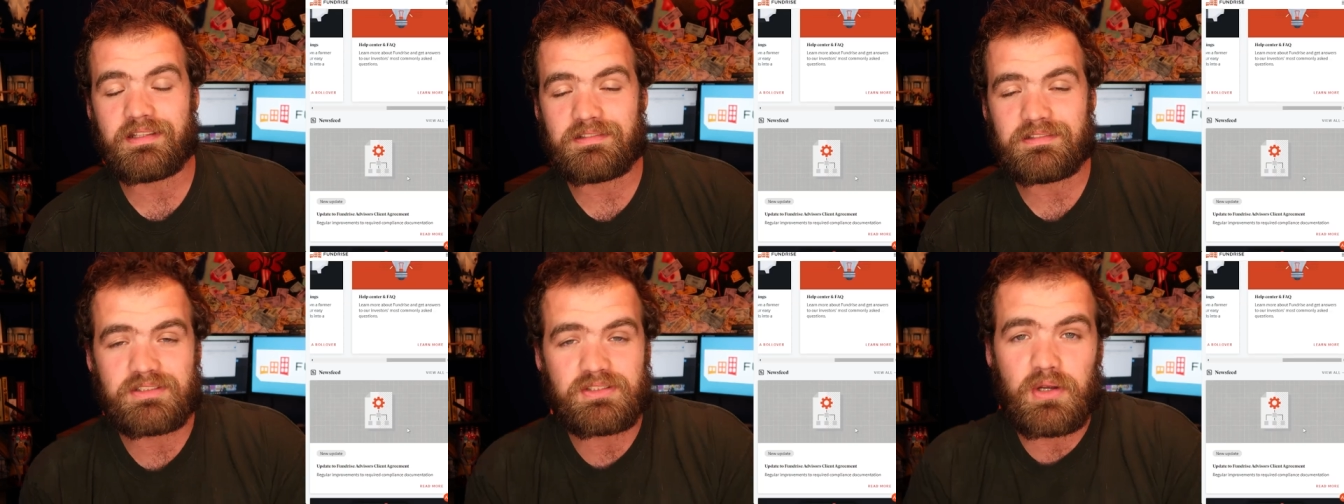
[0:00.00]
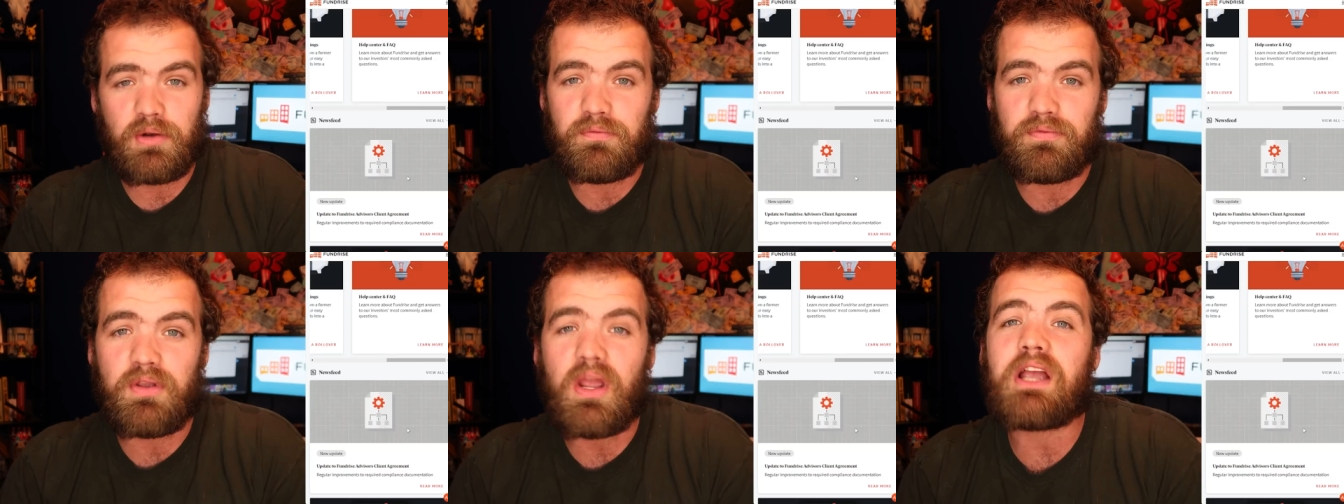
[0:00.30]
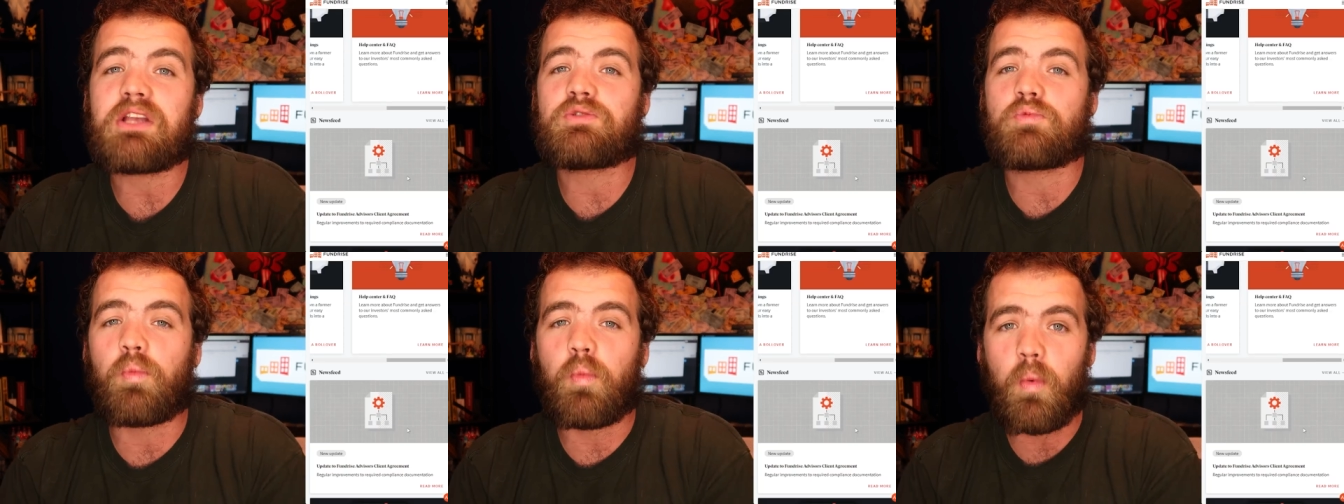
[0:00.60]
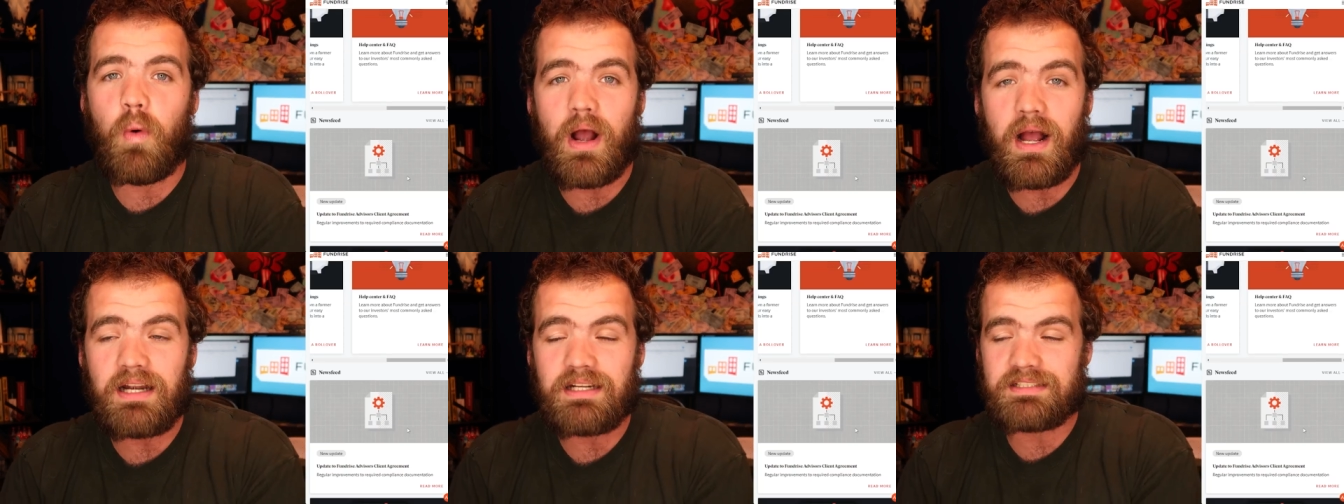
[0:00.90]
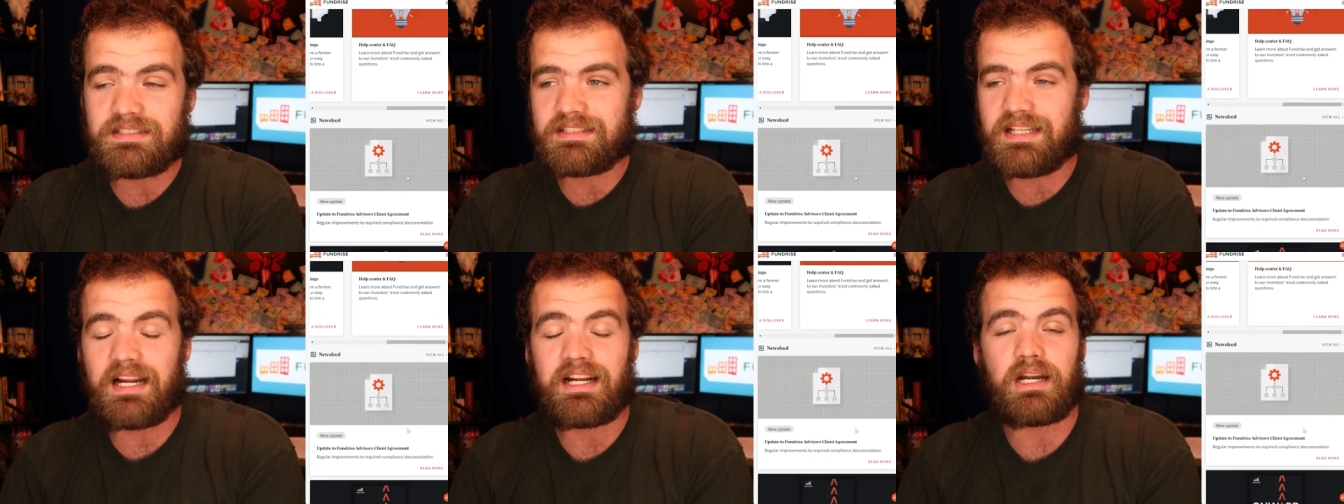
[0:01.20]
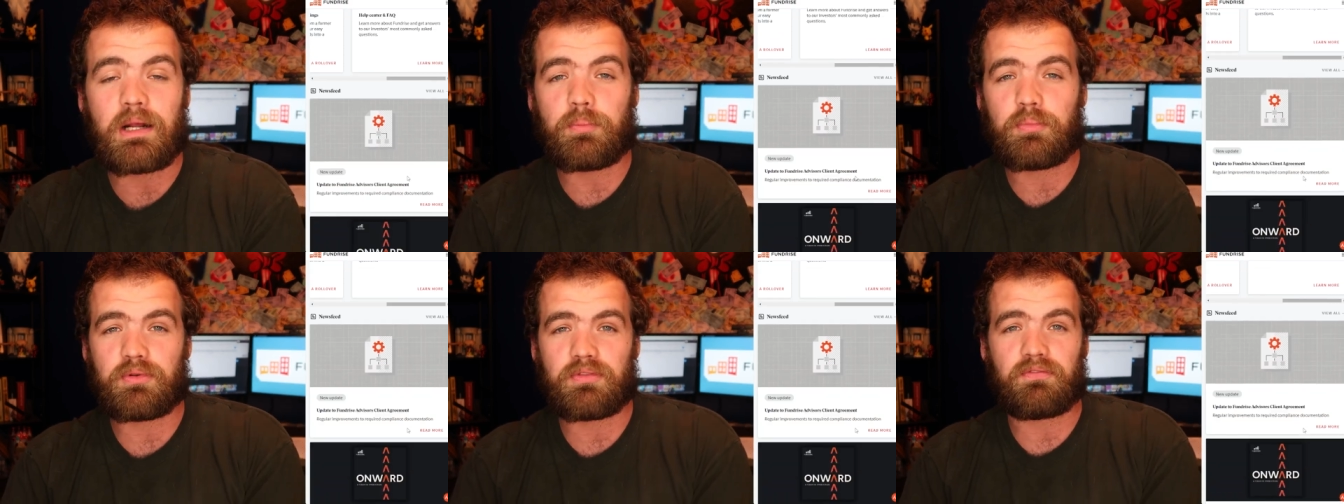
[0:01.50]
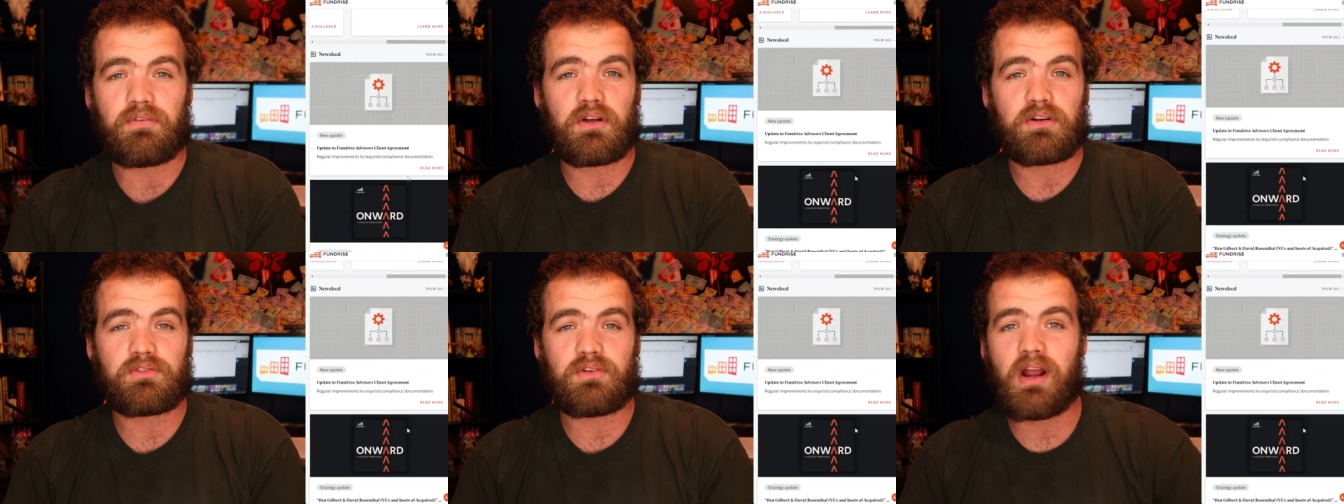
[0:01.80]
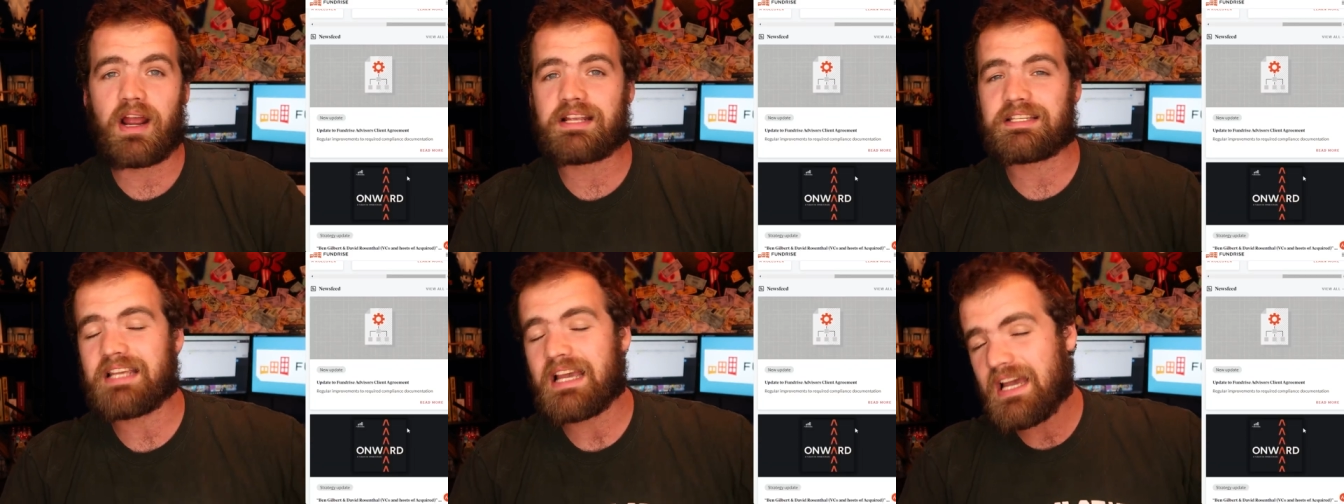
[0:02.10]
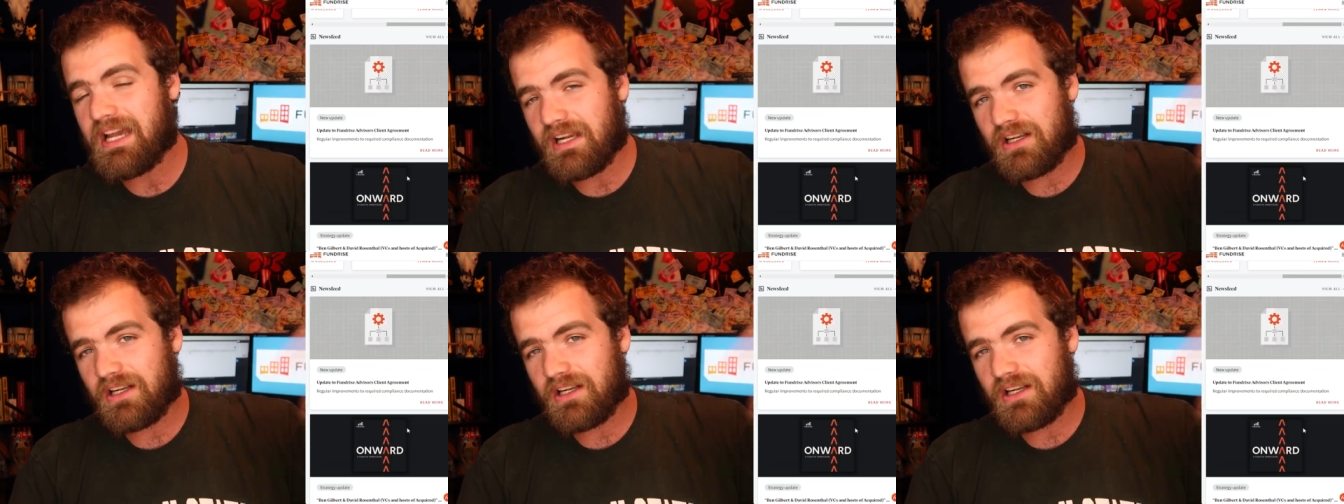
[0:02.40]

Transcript: And so if you guys wanna sign up with Fundrise,